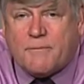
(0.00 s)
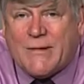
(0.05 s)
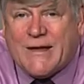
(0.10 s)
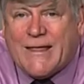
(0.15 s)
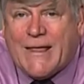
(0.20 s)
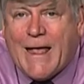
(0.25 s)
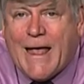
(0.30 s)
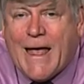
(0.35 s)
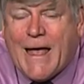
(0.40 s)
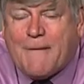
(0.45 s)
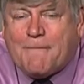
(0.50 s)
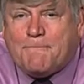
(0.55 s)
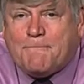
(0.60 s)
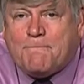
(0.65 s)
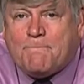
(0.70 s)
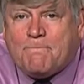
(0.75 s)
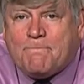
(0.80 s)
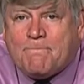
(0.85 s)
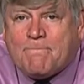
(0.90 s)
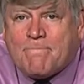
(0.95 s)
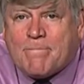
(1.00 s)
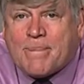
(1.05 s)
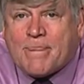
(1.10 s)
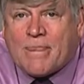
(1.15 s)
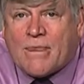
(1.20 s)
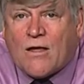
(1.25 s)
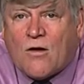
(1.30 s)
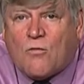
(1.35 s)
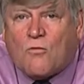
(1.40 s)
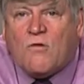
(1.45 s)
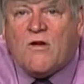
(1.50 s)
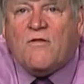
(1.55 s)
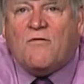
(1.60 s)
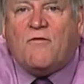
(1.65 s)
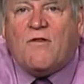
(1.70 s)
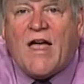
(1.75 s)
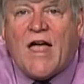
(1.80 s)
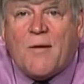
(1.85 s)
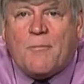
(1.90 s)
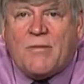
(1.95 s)
began
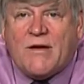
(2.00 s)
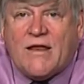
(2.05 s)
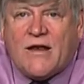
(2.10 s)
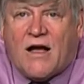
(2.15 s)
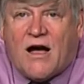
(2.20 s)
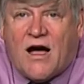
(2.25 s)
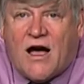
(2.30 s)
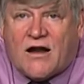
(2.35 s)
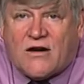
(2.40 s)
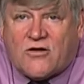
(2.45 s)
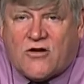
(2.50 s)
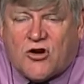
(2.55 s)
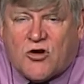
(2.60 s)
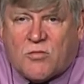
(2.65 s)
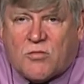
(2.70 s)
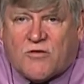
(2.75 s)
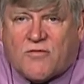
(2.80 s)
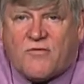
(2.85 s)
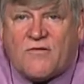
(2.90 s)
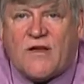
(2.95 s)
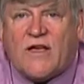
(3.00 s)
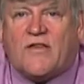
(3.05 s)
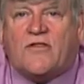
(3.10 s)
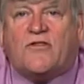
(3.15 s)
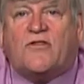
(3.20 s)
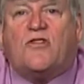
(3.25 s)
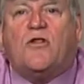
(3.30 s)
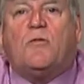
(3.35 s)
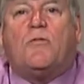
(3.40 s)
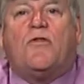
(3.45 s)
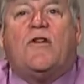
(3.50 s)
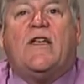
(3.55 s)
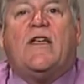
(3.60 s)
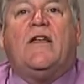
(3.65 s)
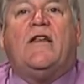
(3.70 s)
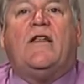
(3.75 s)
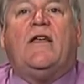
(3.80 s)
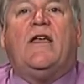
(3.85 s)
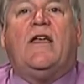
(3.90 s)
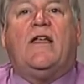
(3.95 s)
revamping Oktoberfest to bring
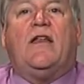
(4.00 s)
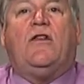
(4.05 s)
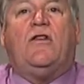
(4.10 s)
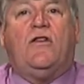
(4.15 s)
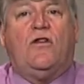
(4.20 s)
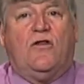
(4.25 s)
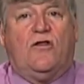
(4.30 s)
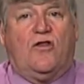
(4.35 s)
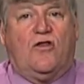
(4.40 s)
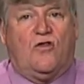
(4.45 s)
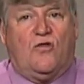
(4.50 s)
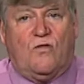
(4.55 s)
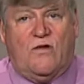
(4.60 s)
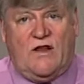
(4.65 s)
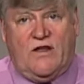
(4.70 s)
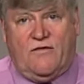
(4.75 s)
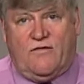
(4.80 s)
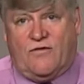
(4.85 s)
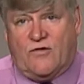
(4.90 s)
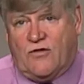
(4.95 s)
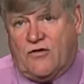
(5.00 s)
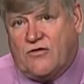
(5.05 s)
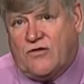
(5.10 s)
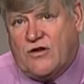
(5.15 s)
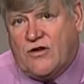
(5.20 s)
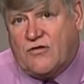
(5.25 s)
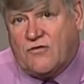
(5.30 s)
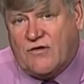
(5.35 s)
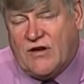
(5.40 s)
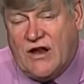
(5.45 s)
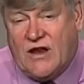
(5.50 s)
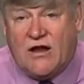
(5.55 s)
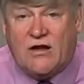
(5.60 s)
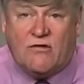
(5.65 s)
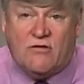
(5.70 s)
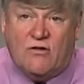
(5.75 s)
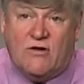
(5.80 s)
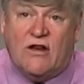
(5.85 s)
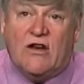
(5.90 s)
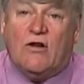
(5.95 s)
it into the 21st century and
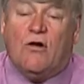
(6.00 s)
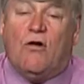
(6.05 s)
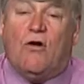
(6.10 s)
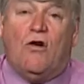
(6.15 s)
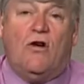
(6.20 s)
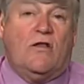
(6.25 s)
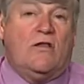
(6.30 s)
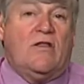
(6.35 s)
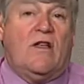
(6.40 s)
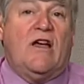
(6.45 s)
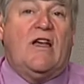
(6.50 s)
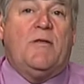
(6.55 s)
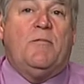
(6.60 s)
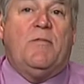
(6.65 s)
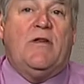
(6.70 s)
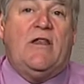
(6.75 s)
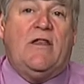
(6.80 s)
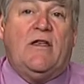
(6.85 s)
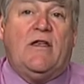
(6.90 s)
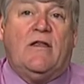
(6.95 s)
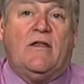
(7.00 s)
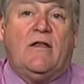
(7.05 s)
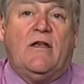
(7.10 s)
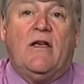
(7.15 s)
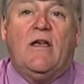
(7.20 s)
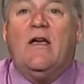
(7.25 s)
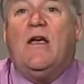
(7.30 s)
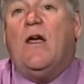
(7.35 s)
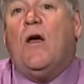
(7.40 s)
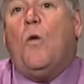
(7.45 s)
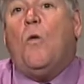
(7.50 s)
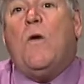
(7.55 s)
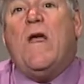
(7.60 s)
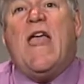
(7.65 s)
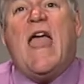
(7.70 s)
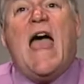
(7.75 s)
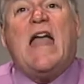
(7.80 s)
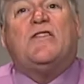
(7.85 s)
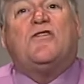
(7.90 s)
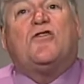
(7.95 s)
included online bidding.
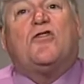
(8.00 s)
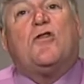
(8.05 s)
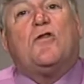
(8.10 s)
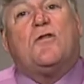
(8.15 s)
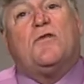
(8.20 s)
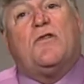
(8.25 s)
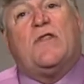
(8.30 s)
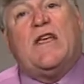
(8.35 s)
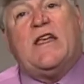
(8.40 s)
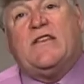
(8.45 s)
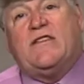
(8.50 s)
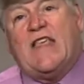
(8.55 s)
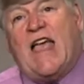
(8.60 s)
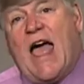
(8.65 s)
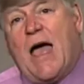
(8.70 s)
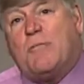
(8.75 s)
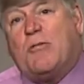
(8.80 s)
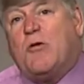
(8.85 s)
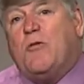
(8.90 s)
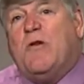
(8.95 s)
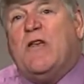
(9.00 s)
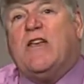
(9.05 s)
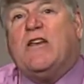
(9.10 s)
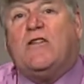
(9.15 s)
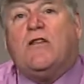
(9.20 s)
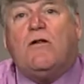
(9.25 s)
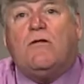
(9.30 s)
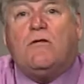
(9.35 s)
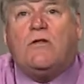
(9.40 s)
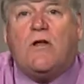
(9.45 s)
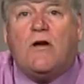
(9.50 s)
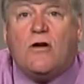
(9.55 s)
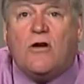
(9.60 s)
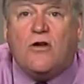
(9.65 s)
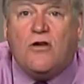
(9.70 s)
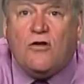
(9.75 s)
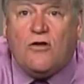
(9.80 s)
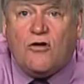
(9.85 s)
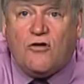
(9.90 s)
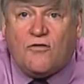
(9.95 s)
We had certain things happen. We could no
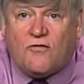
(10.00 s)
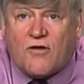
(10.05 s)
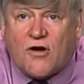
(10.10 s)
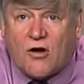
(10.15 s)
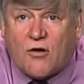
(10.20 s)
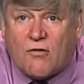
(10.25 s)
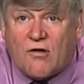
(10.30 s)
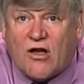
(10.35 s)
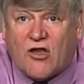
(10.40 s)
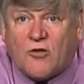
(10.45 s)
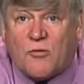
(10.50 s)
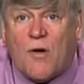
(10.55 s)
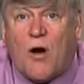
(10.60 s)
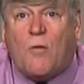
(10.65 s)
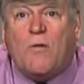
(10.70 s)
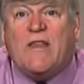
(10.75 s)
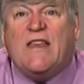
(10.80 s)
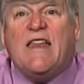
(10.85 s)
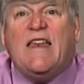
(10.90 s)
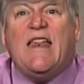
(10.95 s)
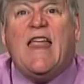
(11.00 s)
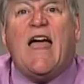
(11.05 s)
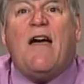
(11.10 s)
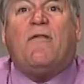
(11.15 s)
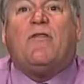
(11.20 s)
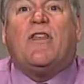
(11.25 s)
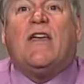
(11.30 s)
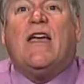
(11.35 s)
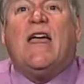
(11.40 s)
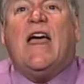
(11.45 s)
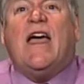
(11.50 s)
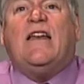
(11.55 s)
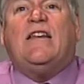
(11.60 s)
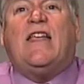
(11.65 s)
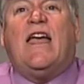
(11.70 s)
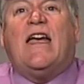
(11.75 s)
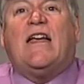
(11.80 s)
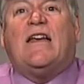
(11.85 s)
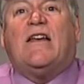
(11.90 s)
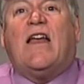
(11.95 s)
longer use fairgrounds Now, We didn't have
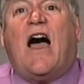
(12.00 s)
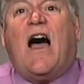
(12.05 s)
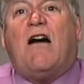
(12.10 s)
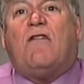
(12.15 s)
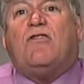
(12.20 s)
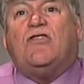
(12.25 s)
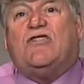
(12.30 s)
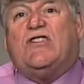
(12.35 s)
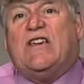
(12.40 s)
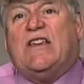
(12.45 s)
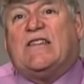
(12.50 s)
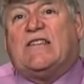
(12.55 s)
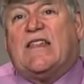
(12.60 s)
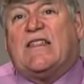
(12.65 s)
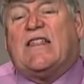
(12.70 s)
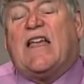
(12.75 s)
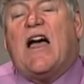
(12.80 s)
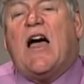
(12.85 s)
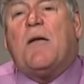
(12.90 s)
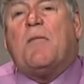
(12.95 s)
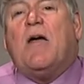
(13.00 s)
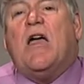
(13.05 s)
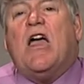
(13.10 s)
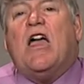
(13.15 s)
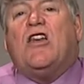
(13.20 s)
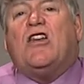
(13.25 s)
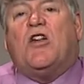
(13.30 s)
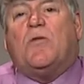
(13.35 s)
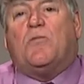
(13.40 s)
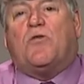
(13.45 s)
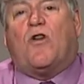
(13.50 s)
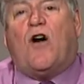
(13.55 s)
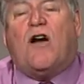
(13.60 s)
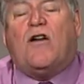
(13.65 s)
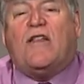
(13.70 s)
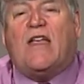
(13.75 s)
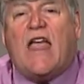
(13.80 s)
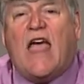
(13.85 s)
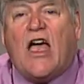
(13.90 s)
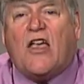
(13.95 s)
technology at the time to
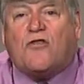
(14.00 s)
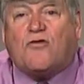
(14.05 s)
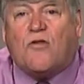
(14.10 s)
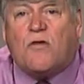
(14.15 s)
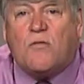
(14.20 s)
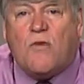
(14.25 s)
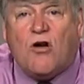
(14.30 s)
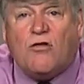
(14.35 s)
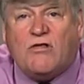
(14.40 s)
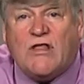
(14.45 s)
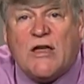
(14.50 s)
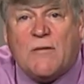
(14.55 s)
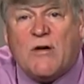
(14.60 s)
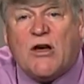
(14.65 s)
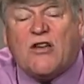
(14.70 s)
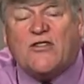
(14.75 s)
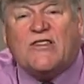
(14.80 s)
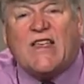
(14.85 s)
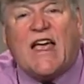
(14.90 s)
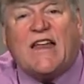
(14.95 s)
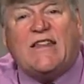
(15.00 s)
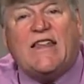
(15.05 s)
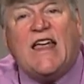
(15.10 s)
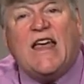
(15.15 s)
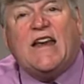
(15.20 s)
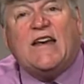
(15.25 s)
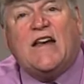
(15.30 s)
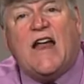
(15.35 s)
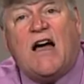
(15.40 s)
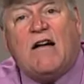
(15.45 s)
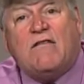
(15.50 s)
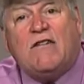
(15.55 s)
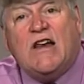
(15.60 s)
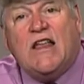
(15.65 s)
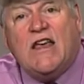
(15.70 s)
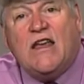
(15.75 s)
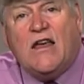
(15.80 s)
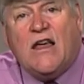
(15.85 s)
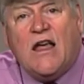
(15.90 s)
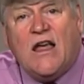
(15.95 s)
broadcast remotely because that
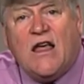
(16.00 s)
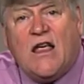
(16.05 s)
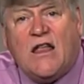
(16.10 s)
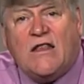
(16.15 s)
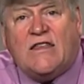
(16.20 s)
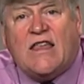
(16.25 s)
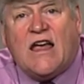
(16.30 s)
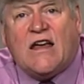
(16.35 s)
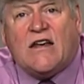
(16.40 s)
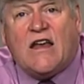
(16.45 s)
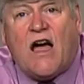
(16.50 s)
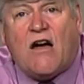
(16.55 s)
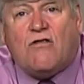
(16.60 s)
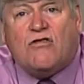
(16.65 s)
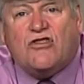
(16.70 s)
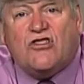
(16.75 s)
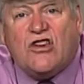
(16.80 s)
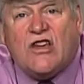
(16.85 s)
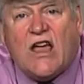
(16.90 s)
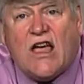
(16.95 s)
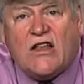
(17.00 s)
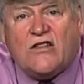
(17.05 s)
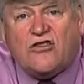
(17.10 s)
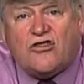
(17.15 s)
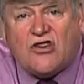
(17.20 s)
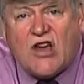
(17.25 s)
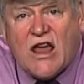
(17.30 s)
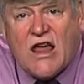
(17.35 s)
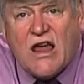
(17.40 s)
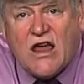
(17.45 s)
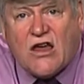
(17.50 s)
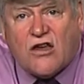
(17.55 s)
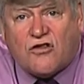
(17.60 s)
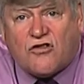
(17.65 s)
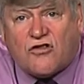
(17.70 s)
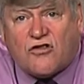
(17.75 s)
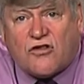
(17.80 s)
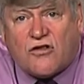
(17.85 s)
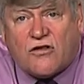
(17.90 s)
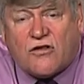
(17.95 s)
technology technology had
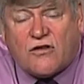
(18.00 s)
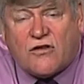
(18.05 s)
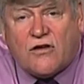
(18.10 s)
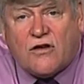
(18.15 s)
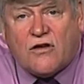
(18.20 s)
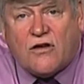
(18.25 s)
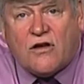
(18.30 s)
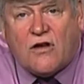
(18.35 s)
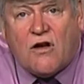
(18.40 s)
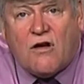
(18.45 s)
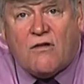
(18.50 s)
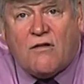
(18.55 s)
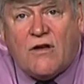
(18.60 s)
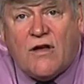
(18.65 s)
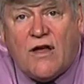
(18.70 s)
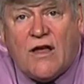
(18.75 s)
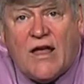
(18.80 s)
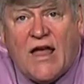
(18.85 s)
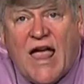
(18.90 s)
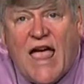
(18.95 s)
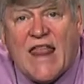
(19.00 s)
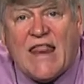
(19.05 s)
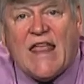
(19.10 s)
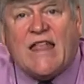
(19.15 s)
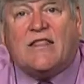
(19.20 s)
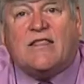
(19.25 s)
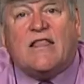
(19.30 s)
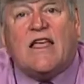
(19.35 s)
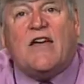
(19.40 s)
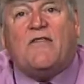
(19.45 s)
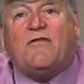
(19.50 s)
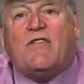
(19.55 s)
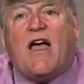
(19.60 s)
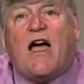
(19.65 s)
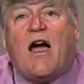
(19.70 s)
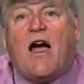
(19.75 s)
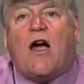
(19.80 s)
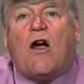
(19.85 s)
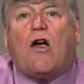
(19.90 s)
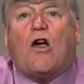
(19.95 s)
changed, you know, and had left
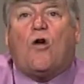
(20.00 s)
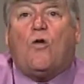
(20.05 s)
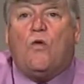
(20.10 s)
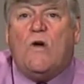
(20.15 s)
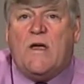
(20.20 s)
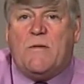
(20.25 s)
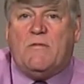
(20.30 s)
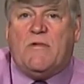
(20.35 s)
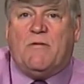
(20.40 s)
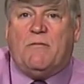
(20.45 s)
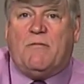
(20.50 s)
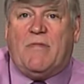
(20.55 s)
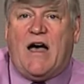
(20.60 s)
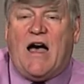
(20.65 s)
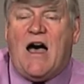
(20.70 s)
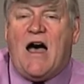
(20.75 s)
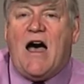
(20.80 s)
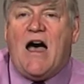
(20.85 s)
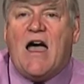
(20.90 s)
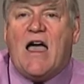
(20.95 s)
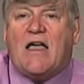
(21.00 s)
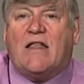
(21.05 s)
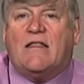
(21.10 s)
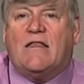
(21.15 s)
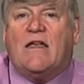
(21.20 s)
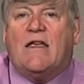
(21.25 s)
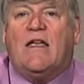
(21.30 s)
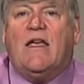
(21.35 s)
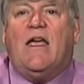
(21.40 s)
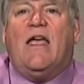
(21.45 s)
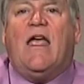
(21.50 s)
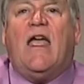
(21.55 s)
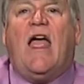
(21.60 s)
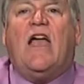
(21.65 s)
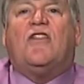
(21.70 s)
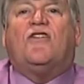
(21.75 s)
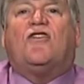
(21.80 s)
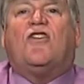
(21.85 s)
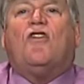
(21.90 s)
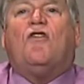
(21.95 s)
our equipment behind.
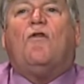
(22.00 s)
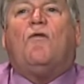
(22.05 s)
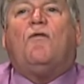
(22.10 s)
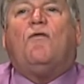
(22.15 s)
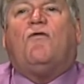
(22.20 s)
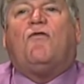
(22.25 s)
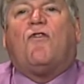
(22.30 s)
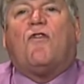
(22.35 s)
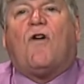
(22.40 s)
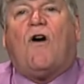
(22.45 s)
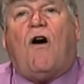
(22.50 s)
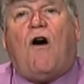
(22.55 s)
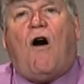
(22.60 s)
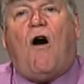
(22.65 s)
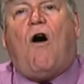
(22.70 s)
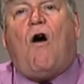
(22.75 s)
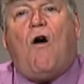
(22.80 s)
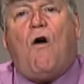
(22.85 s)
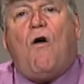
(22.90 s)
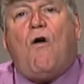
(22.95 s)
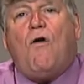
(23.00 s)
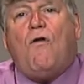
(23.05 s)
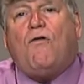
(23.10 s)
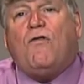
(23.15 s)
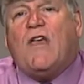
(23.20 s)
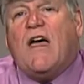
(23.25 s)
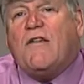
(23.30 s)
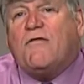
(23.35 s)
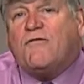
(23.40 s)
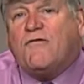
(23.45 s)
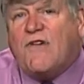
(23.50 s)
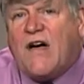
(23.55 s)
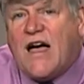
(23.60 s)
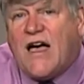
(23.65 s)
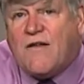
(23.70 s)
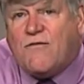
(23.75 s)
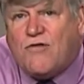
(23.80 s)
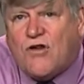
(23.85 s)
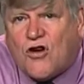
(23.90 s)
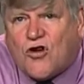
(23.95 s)
And so for all that
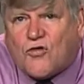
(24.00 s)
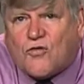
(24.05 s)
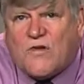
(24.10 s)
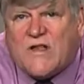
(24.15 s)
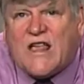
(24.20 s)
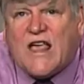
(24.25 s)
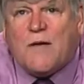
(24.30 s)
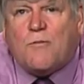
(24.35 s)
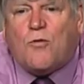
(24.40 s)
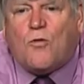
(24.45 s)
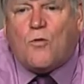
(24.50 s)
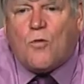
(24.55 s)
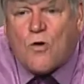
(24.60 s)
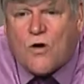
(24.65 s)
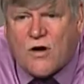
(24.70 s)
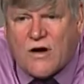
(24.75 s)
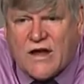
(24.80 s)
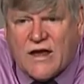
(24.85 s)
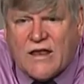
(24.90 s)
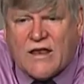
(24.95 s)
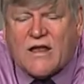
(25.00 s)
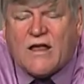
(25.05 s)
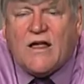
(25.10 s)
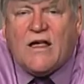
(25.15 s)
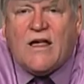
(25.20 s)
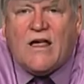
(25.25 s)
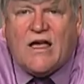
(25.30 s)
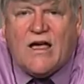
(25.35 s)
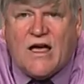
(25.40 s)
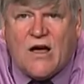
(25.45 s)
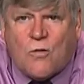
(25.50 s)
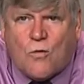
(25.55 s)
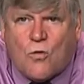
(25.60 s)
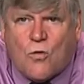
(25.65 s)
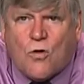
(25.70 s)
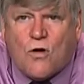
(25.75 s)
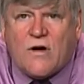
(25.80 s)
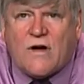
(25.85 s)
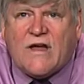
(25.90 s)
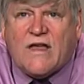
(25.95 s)
five years, we kept working and
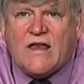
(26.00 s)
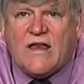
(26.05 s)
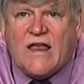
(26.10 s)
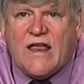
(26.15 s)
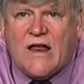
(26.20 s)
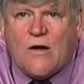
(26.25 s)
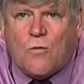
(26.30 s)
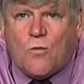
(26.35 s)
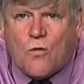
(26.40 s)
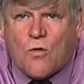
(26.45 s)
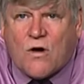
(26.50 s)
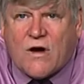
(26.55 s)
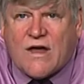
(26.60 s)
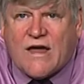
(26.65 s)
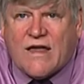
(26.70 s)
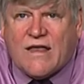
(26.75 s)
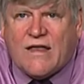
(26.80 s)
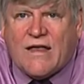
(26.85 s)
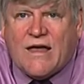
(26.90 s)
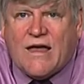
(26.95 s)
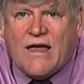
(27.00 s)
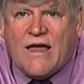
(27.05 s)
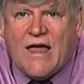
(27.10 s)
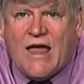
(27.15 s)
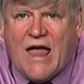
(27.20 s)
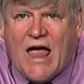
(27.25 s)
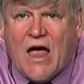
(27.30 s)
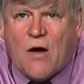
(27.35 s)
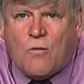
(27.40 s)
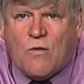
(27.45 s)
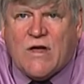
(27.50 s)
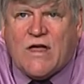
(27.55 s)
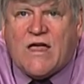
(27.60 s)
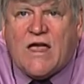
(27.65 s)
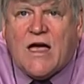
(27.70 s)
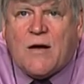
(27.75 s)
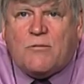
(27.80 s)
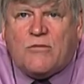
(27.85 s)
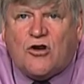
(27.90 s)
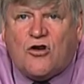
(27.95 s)
working and working, and we
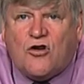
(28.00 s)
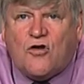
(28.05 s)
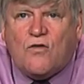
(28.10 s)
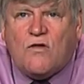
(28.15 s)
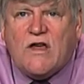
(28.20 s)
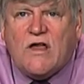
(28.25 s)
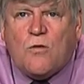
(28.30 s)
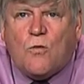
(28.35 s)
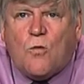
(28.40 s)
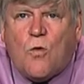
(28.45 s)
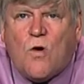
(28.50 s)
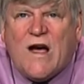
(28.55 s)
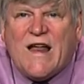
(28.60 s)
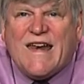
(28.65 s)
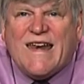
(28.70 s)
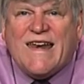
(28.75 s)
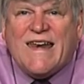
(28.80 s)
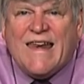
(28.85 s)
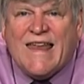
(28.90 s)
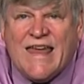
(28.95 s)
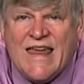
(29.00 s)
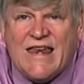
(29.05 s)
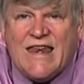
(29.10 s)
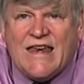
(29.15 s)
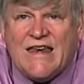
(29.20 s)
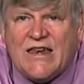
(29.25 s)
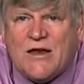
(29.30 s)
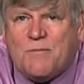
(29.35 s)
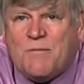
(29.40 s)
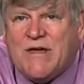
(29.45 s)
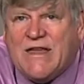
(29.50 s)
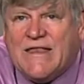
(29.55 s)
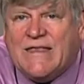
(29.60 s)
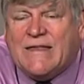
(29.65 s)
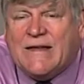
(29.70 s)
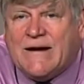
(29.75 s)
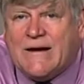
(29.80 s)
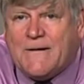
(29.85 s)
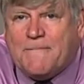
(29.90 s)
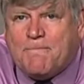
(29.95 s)
kept doing what needed to be
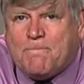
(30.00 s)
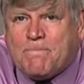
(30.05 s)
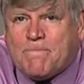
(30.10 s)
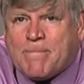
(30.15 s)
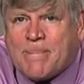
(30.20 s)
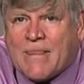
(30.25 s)
done